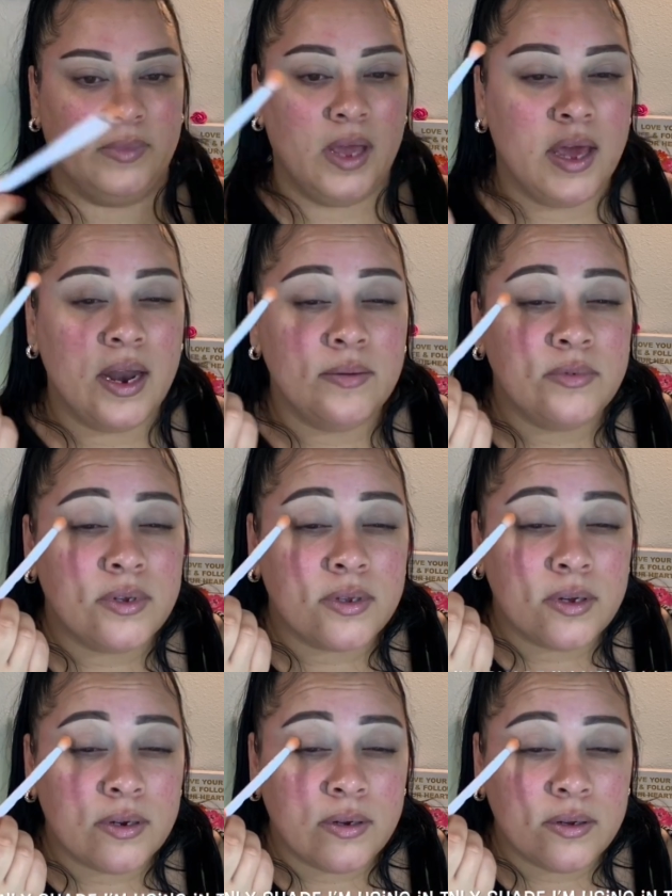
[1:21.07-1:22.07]
and I'm just
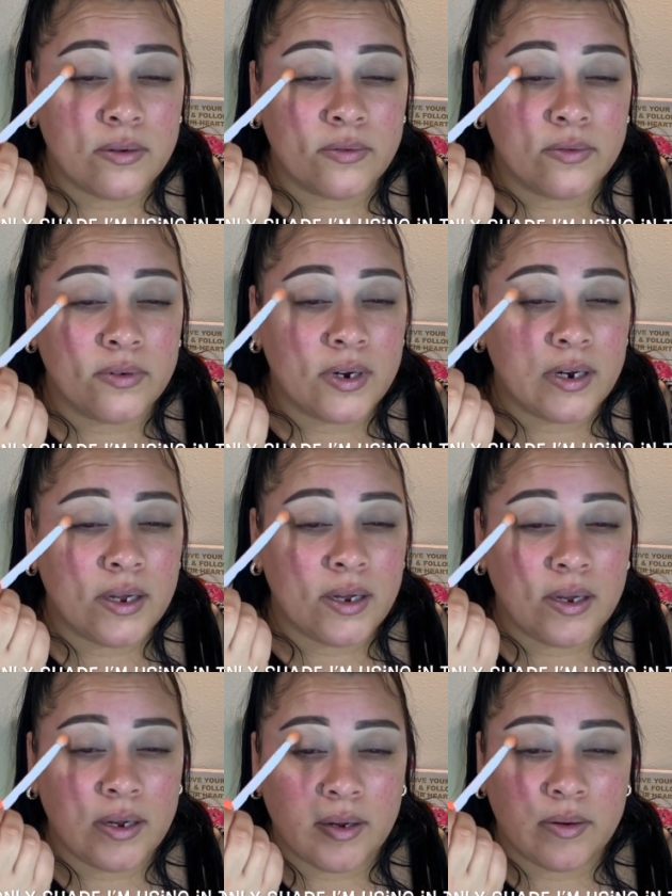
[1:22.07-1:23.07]
gonna
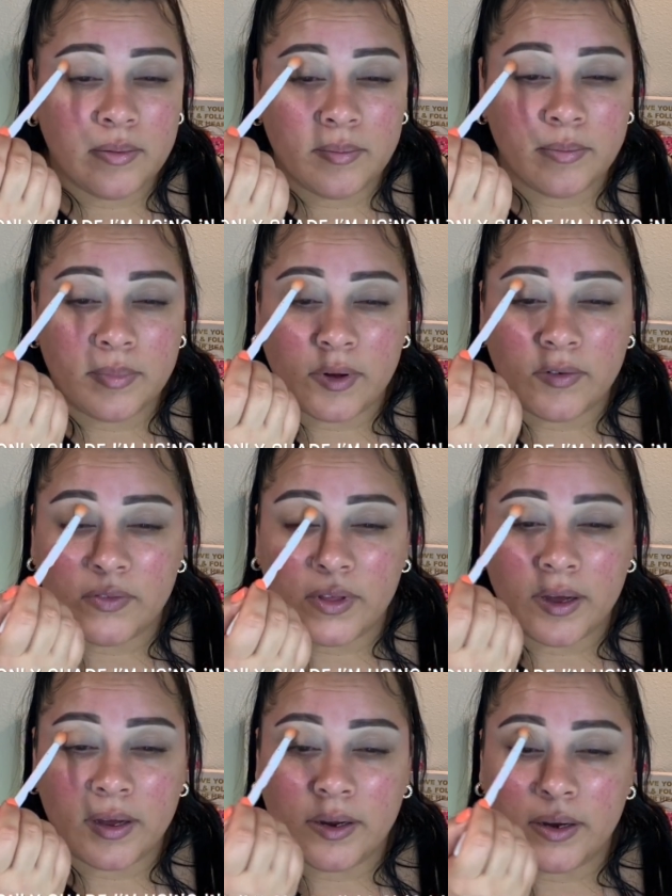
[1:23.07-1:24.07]
really buff
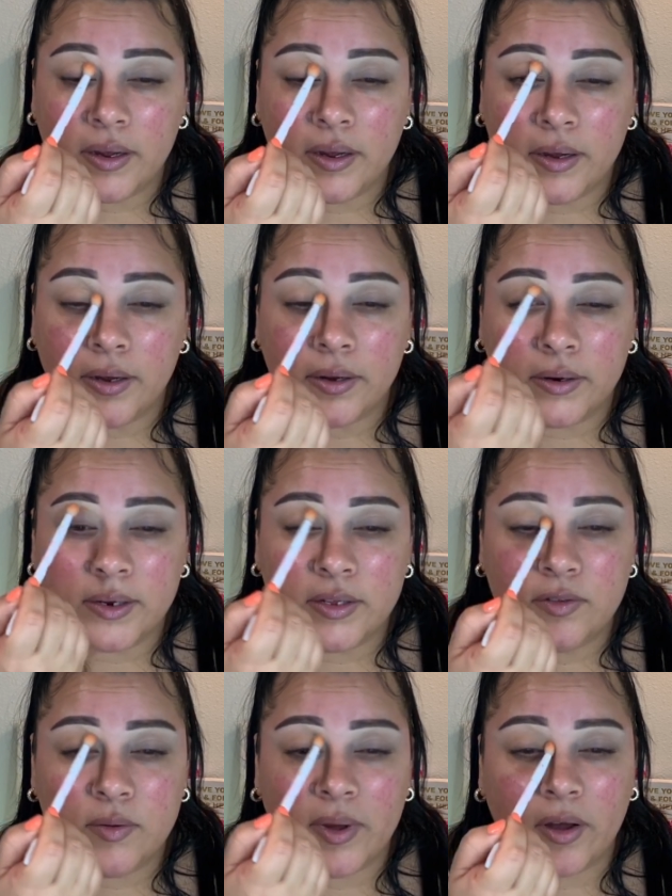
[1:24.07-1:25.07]
that in here
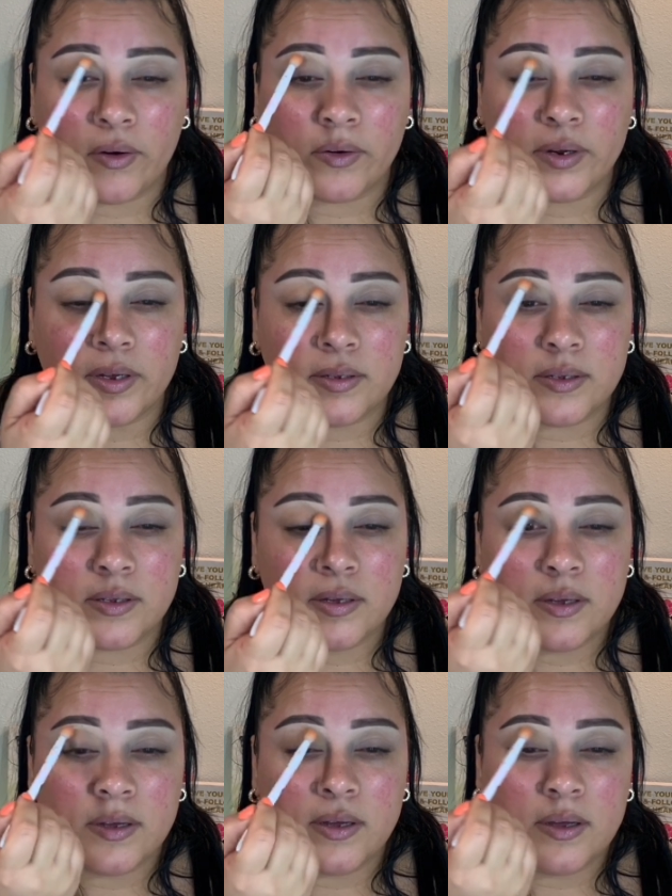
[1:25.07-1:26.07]
into my crease.
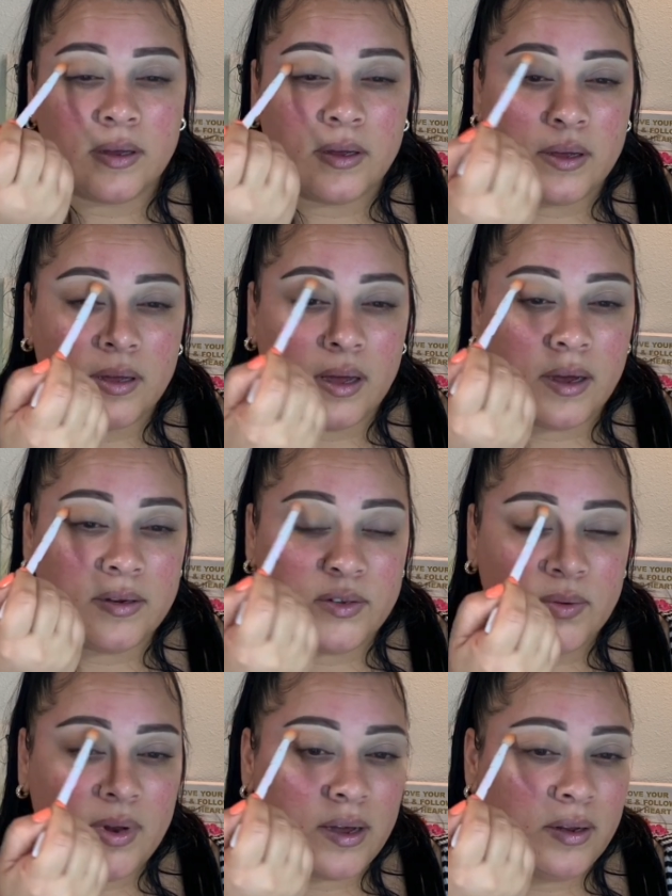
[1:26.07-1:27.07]
I just
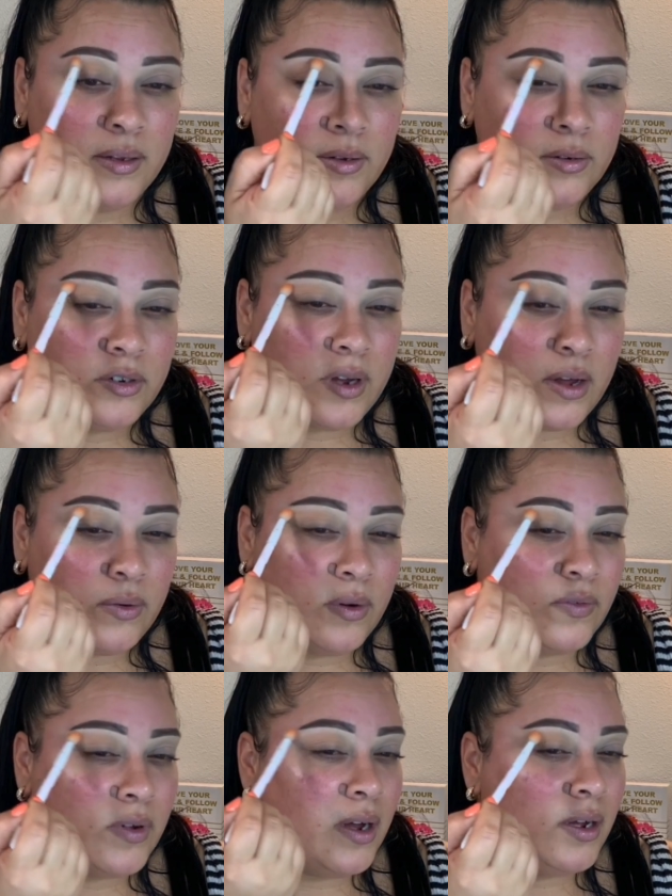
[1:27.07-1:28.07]
want like a little shadow
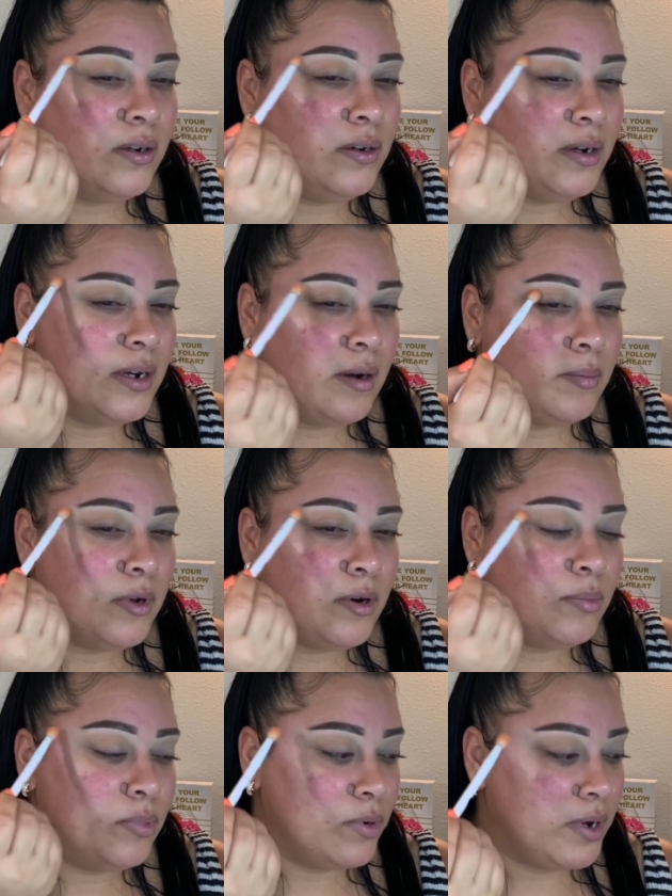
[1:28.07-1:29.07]
of color, and I'm gonna
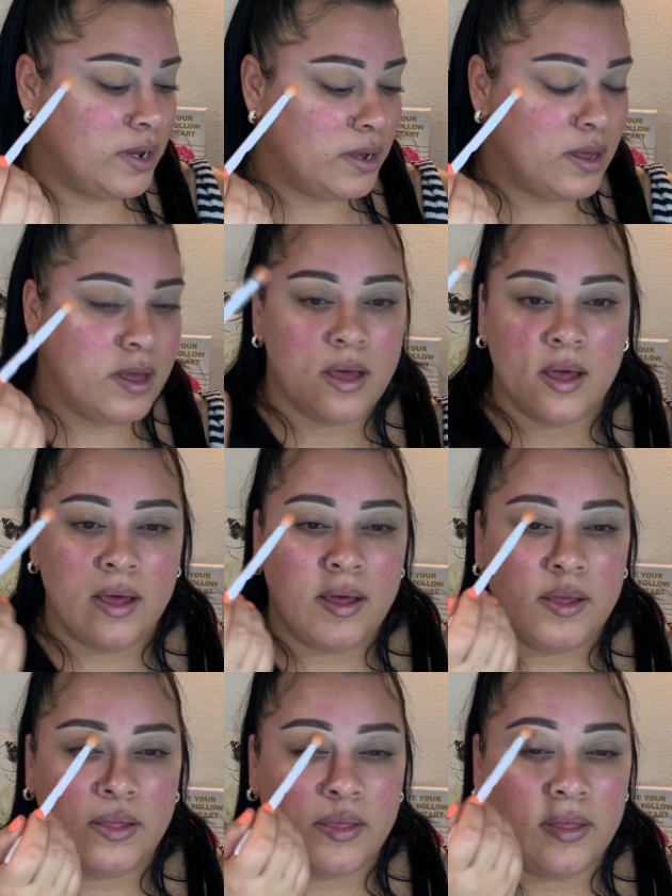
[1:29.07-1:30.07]
bring
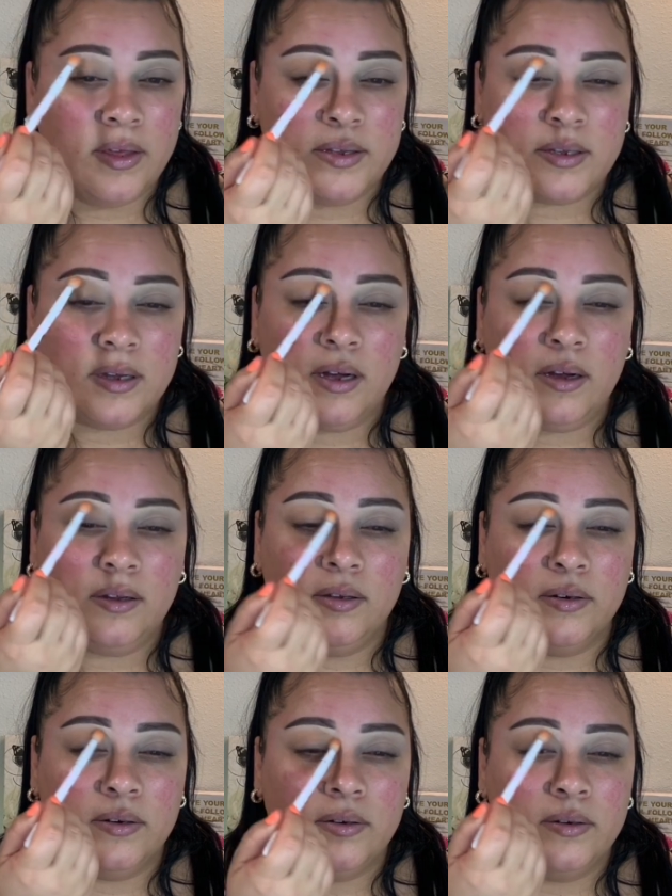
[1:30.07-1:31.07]
this
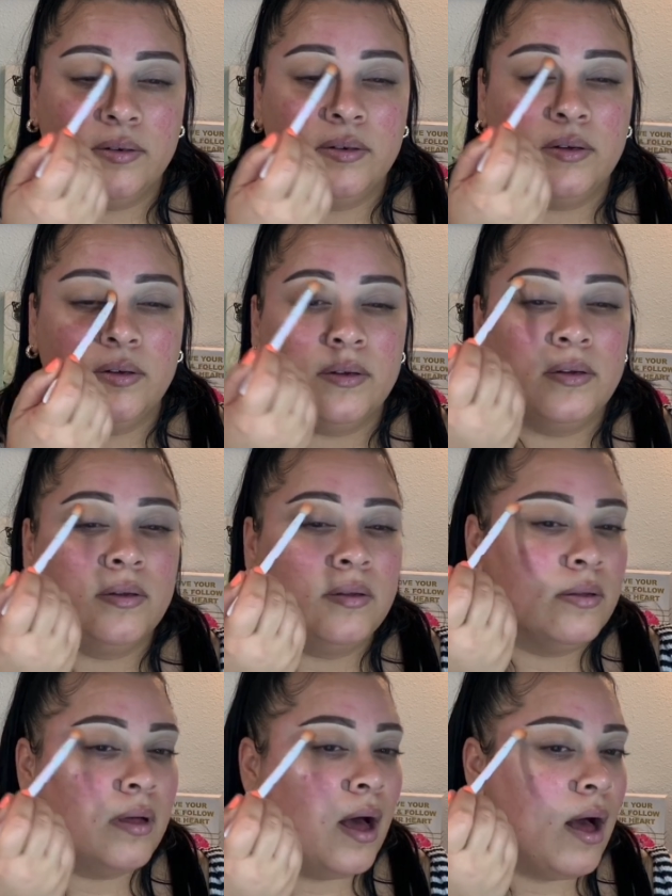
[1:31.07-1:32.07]
color
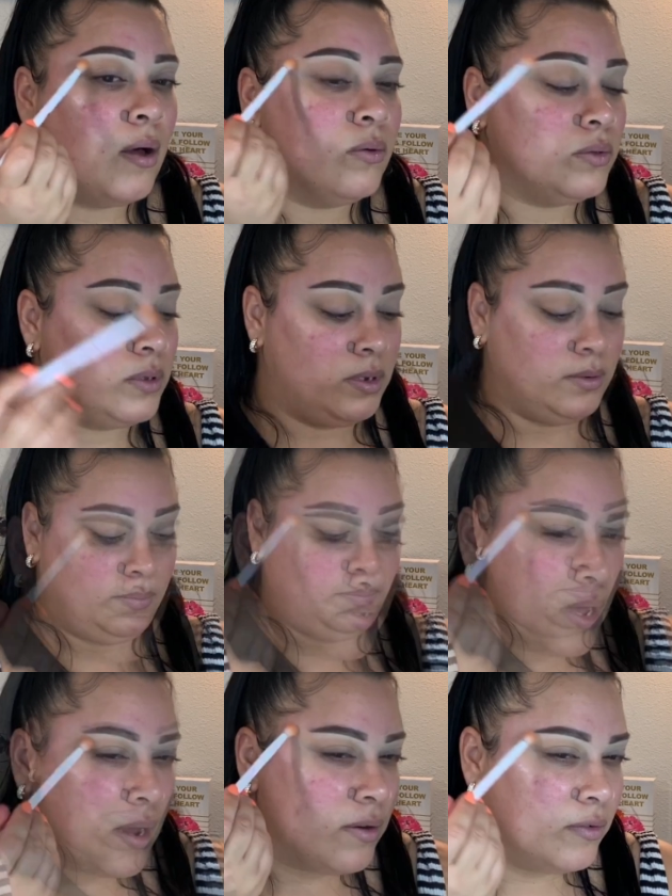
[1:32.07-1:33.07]
out to
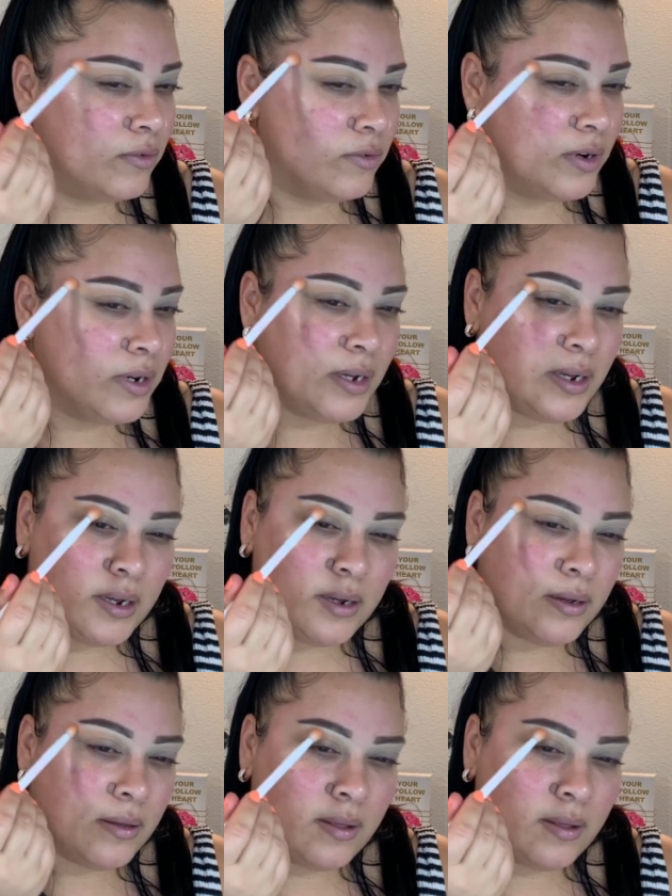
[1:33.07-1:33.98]
kind of really